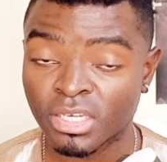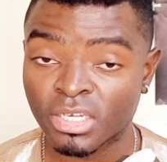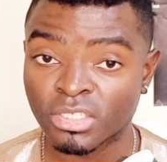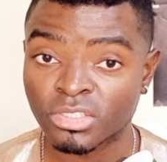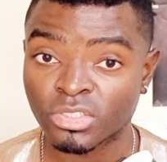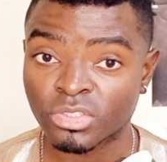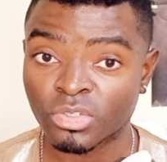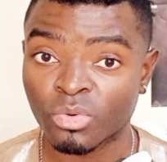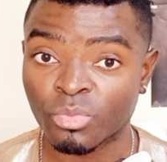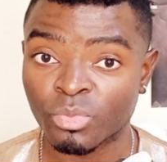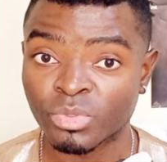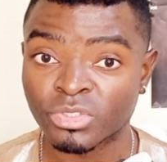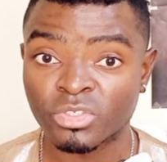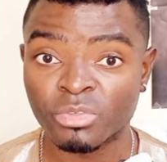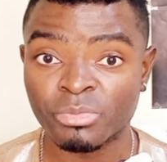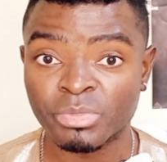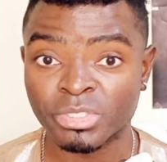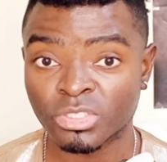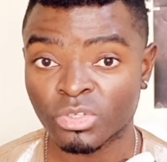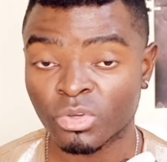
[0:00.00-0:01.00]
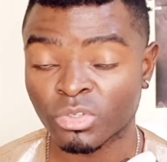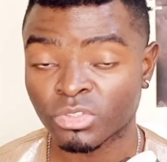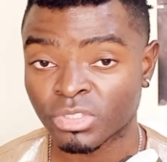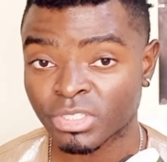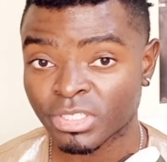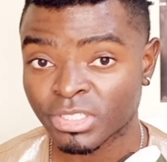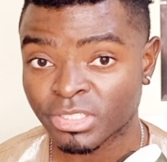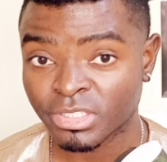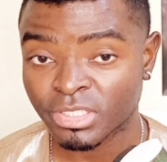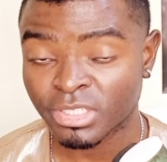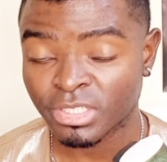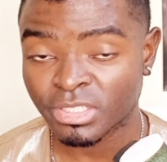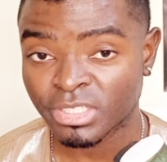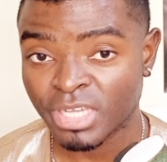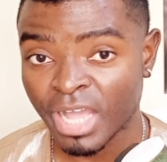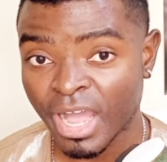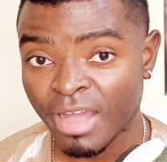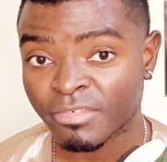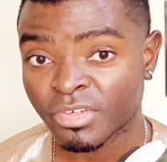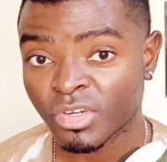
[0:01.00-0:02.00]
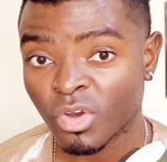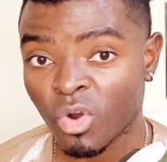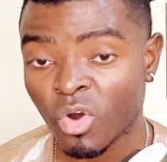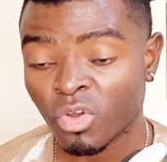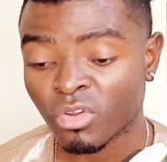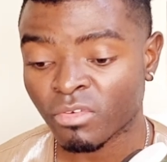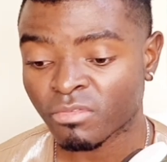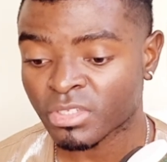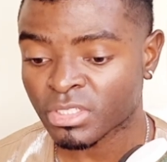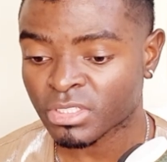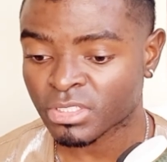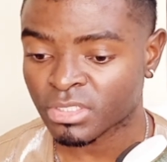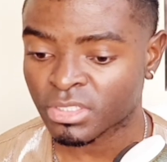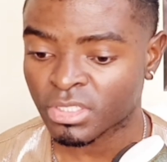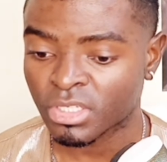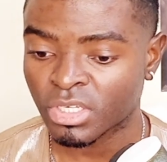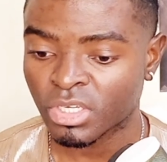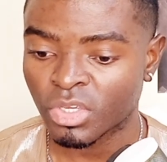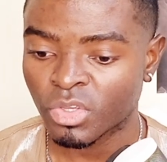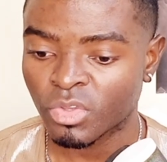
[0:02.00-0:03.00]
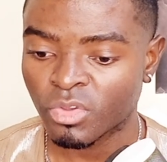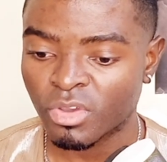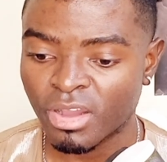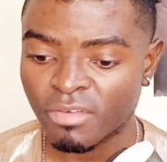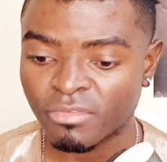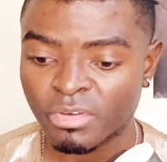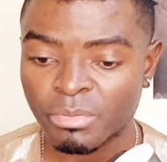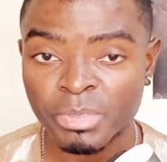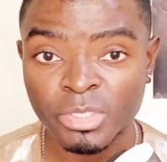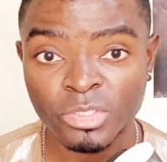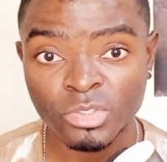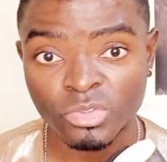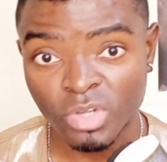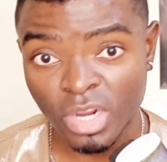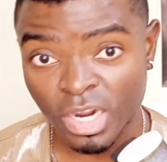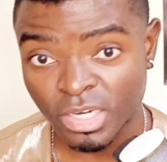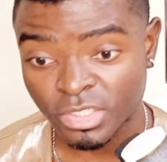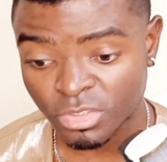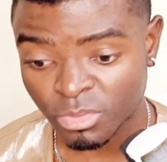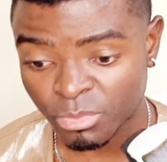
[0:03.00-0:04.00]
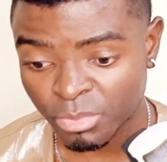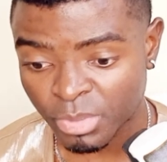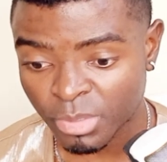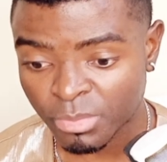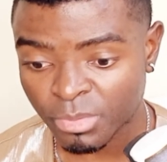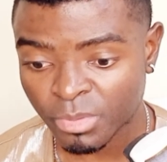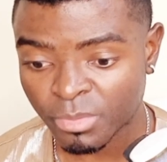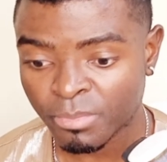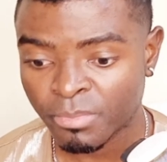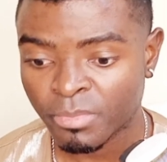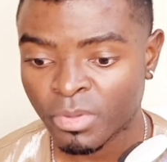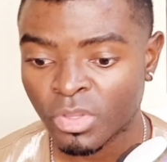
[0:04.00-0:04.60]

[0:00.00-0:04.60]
So wisdom is having all of this. You have ability to counsel people.